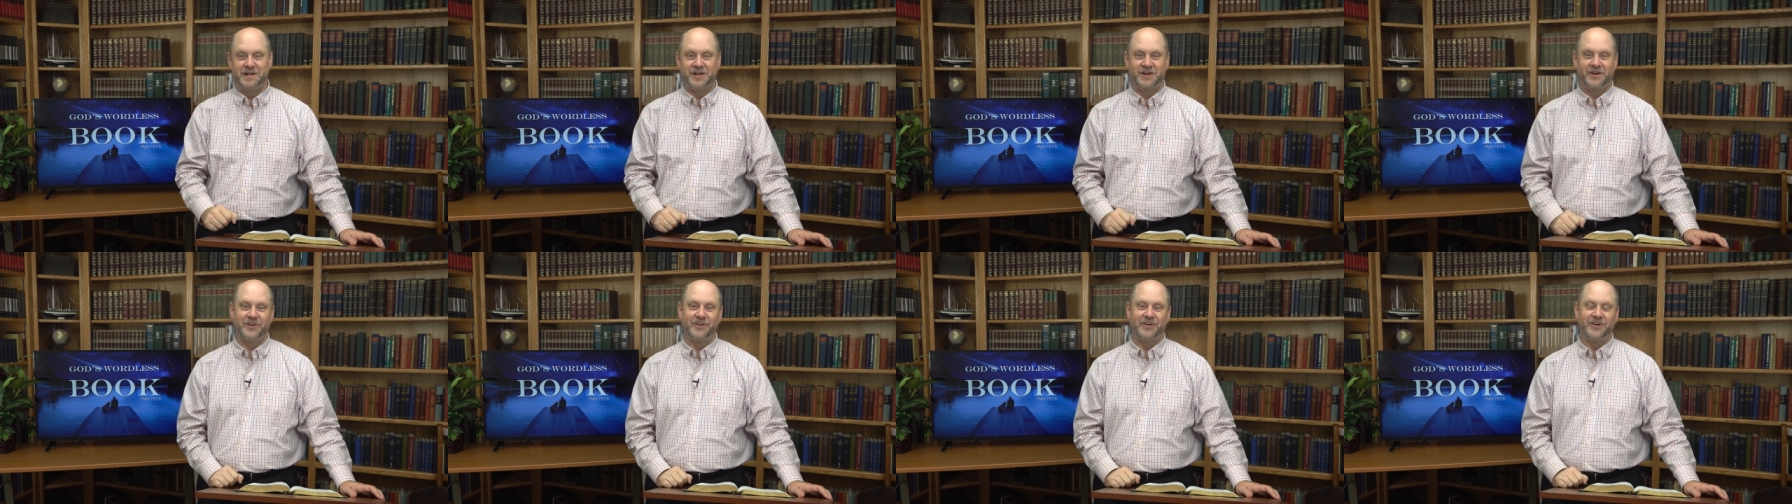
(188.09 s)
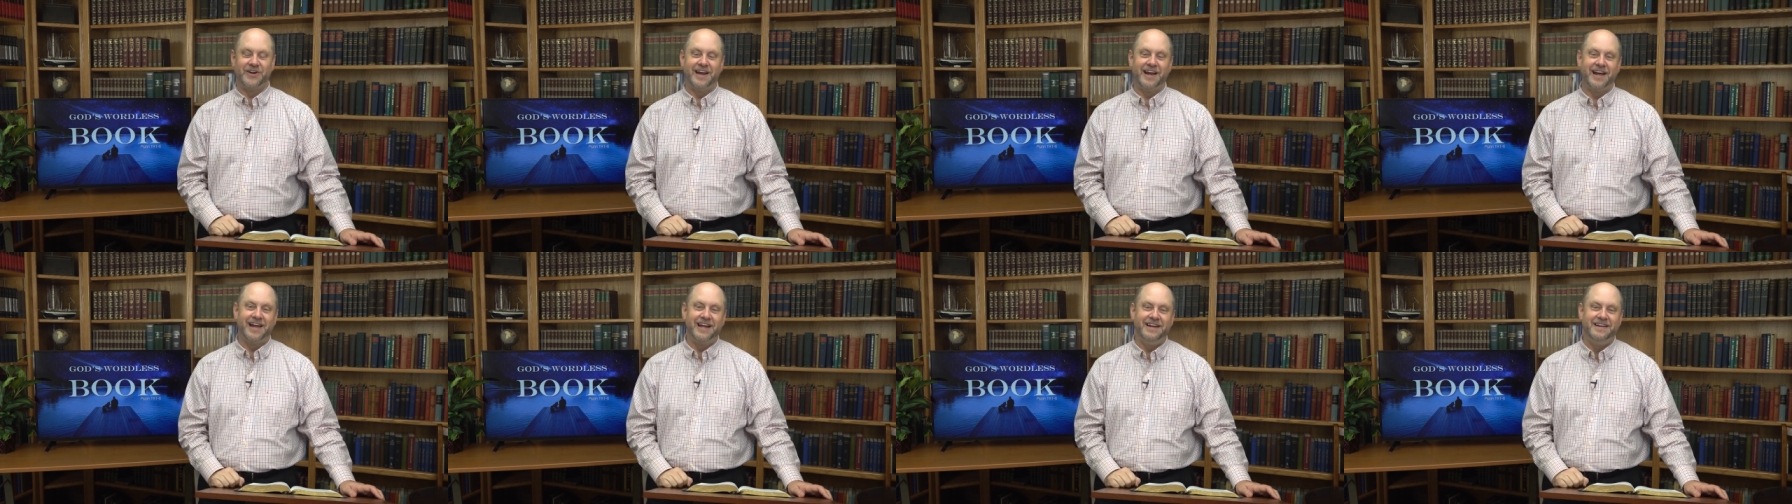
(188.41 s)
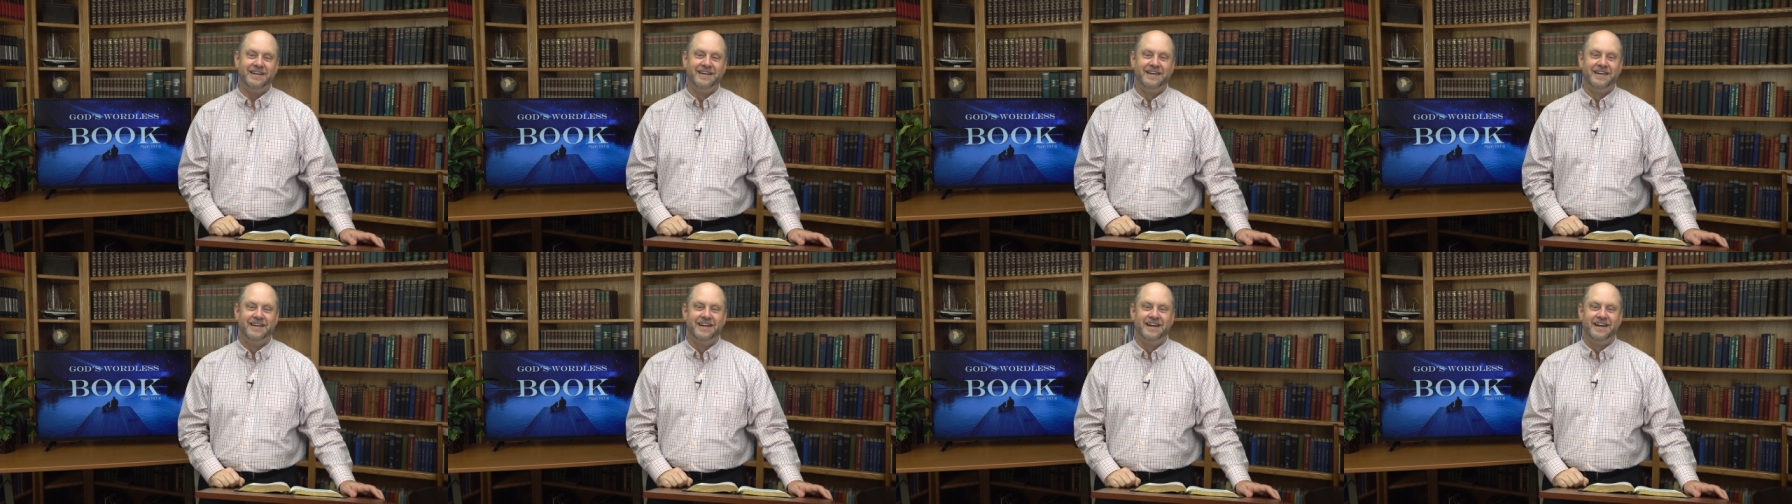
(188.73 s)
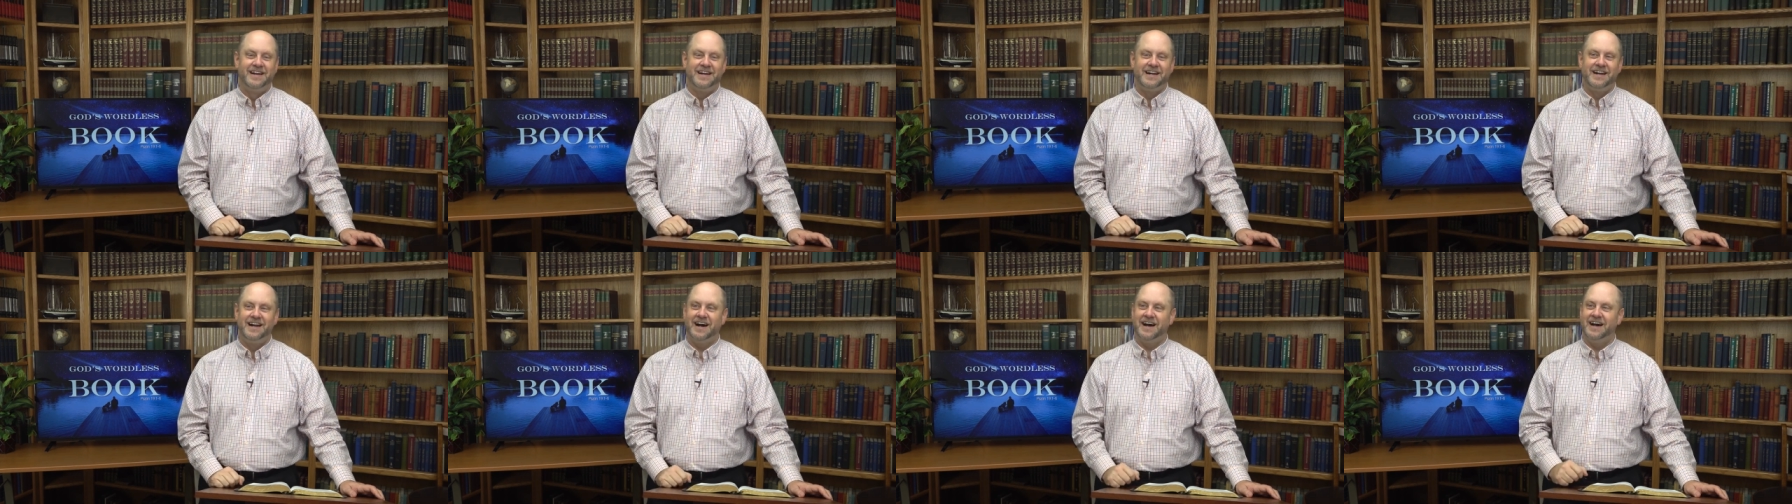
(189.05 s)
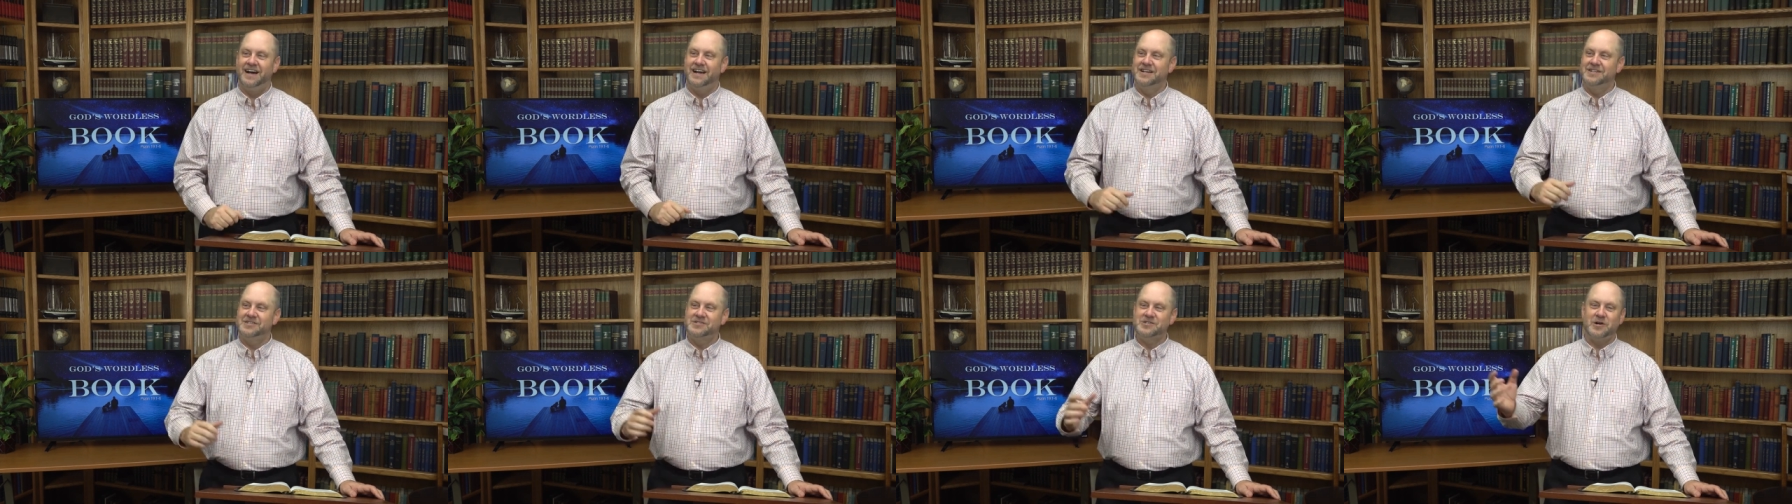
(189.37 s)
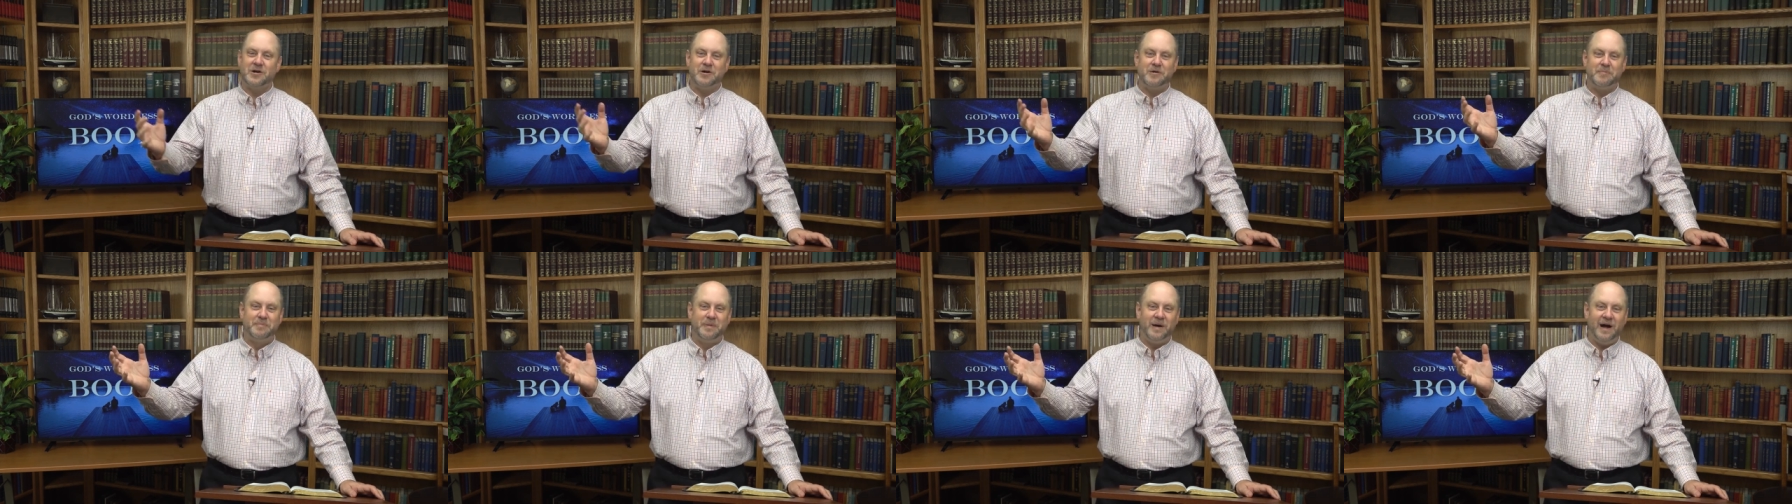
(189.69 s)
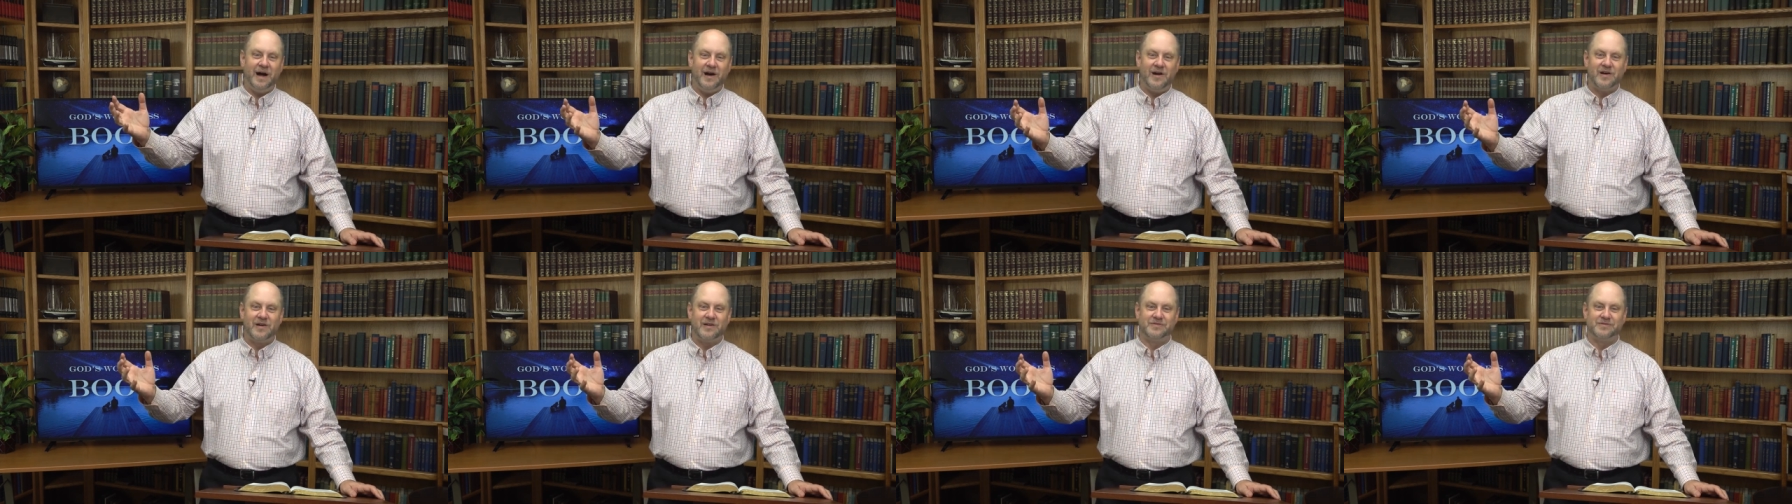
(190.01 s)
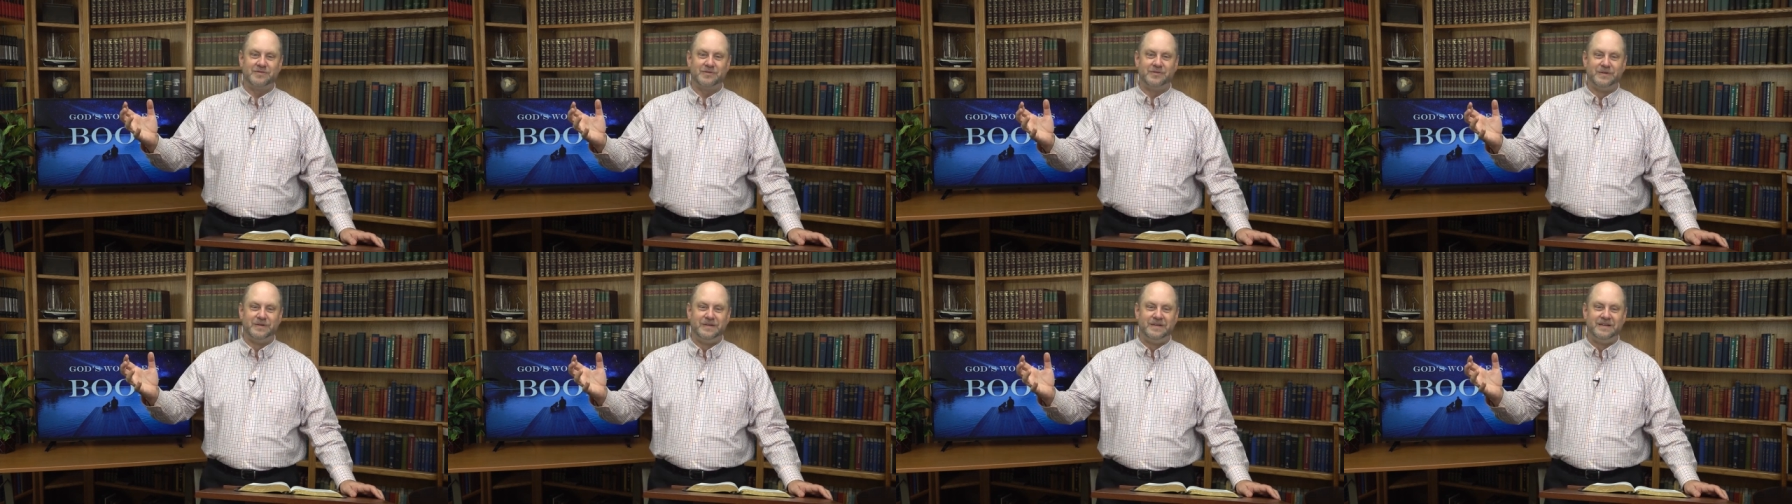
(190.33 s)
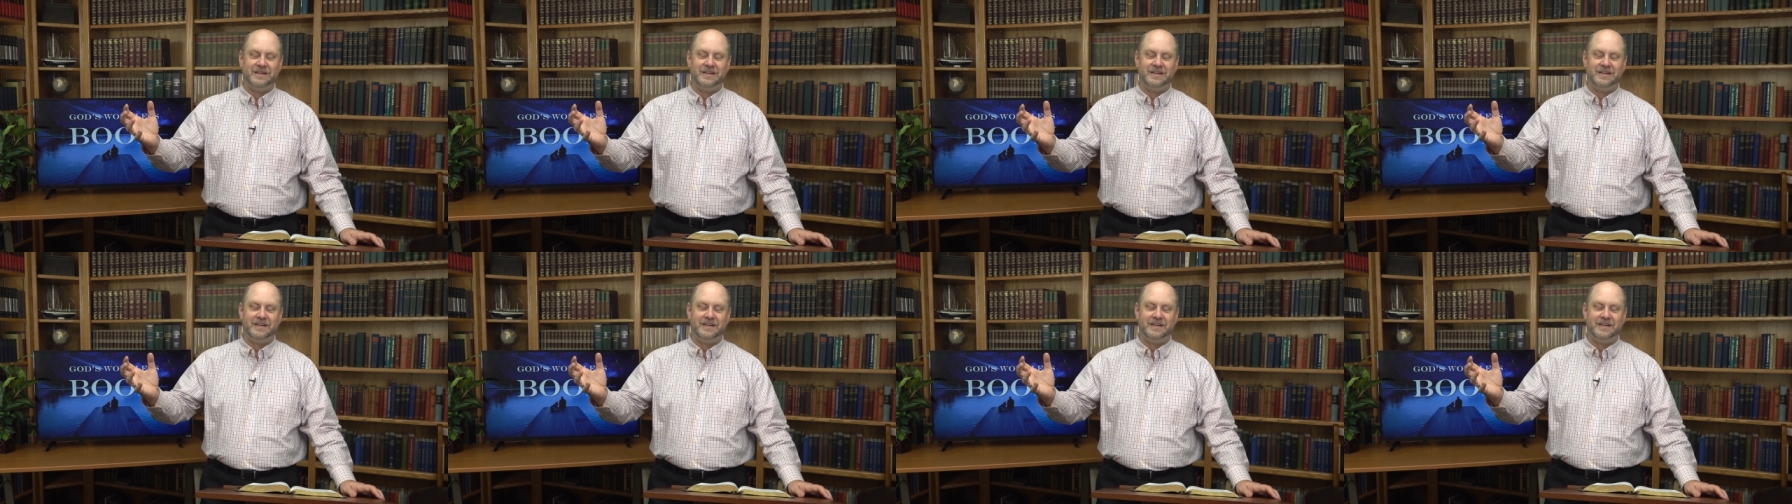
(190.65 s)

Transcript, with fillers: create. God is all powerful.